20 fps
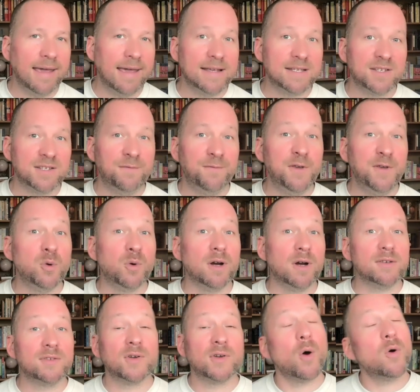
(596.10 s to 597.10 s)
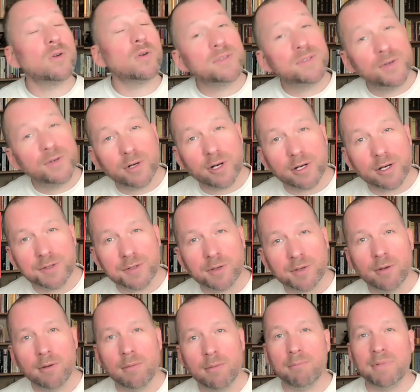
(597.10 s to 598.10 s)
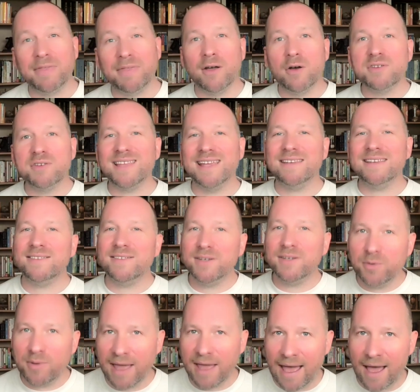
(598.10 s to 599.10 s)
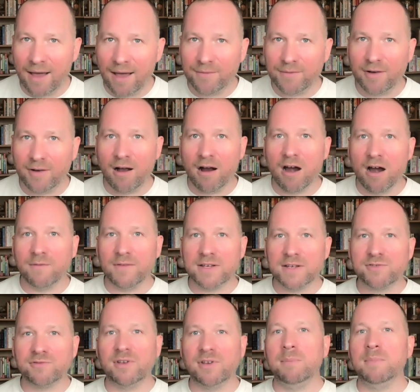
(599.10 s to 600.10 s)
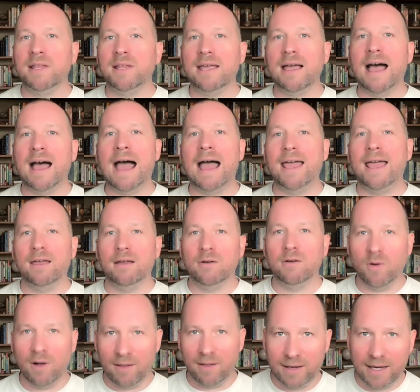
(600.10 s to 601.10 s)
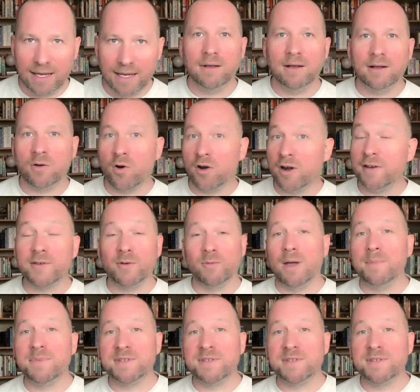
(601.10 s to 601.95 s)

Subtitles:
has fewer total tutors, but those they do have are of extremely high quality. According to their